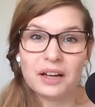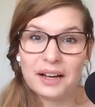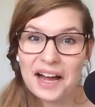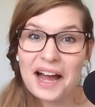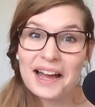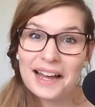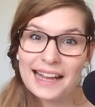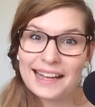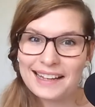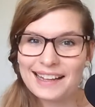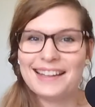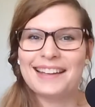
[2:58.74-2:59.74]
I
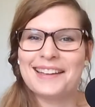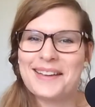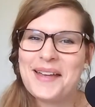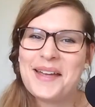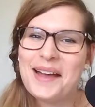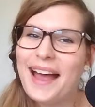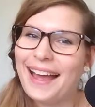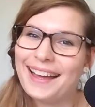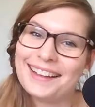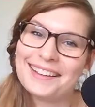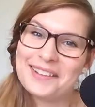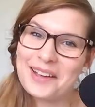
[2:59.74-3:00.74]

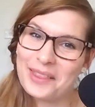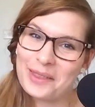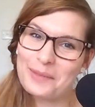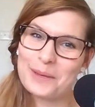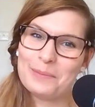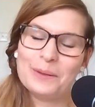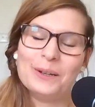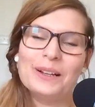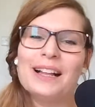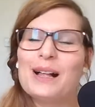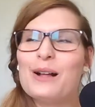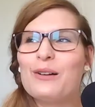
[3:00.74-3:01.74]
and other people
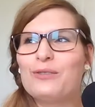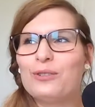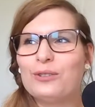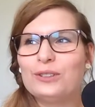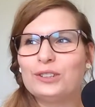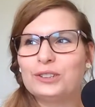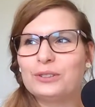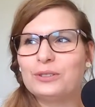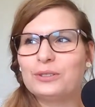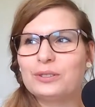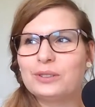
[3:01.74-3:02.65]
fall short,